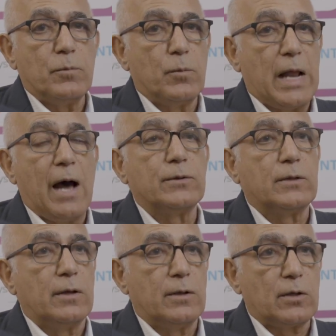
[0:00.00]

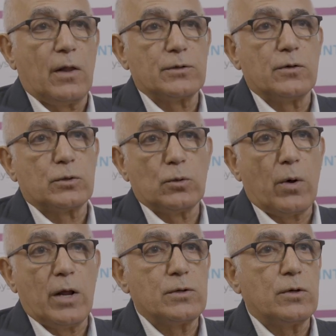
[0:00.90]
Without the intelligent
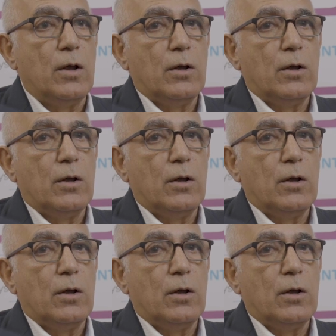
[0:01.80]
storage,